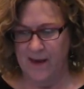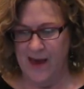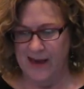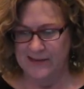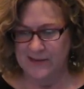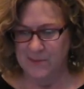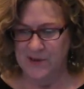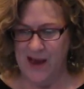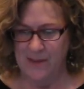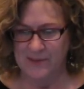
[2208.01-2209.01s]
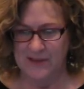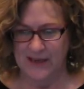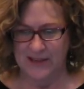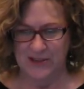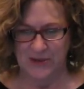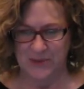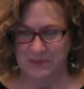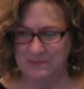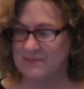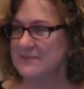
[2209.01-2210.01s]
I sometimes get to
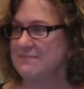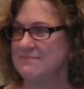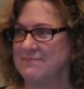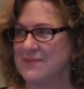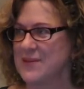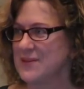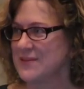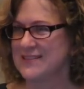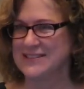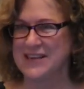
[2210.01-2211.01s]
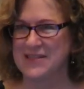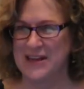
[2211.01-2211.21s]
sing